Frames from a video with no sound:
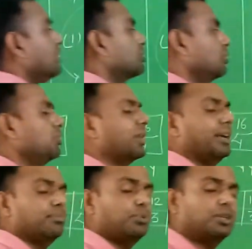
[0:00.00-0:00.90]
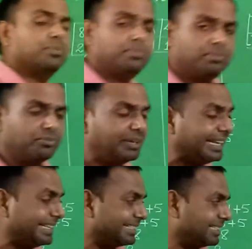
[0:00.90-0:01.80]
so you can put up
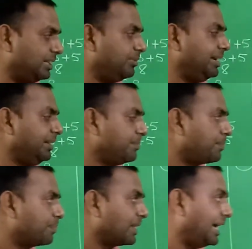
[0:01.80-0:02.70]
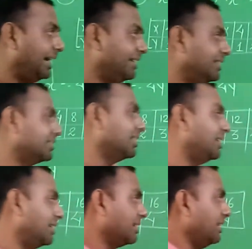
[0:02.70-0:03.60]
very easily way. And in the
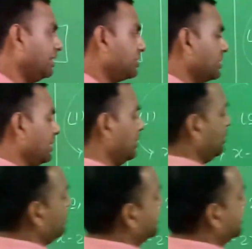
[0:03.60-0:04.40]
third condition, you